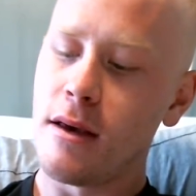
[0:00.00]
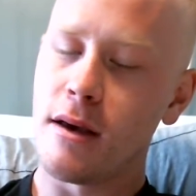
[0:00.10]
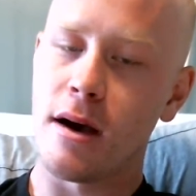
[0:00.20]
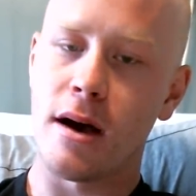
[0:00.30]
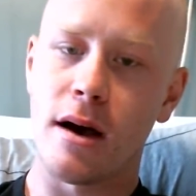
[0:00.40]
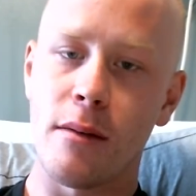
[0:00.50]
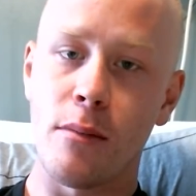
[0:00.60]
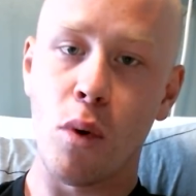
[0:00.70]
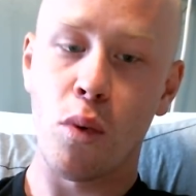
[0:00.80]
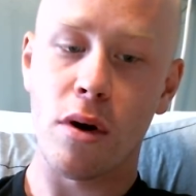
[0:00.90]

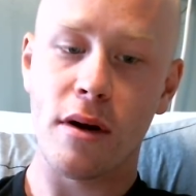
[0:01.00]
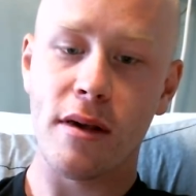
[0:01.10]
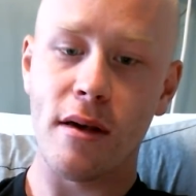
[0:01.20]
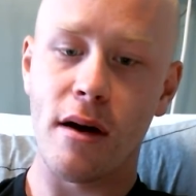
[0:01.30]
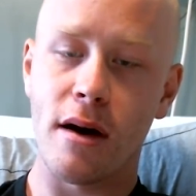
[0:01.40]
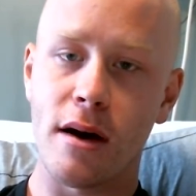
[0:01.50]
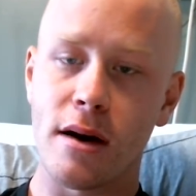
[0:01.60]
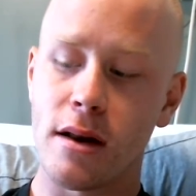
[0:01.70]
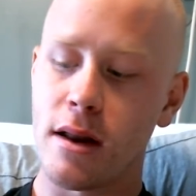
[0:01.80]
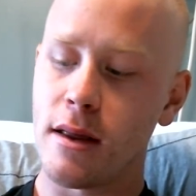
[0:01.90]
Works
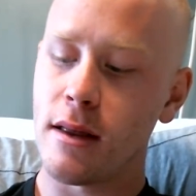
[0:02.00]
on